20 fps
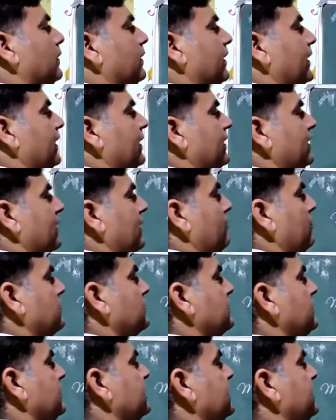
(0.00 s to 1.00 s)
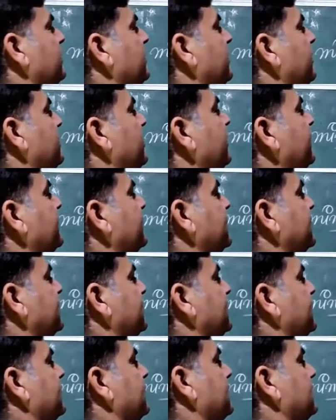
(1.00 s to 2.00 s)
it covers 60
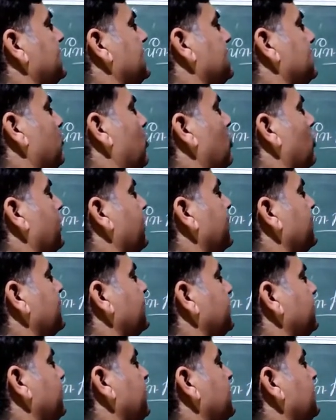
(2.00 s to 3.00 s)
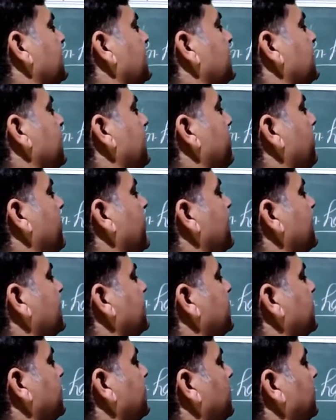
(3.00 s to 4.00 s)
digits. Small digit means 60
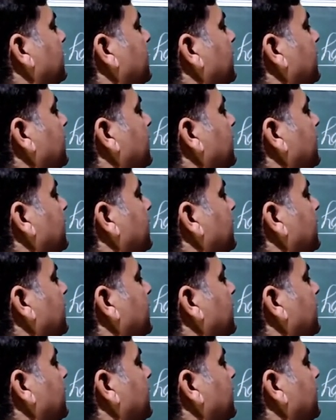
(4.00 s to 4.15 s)
minutes.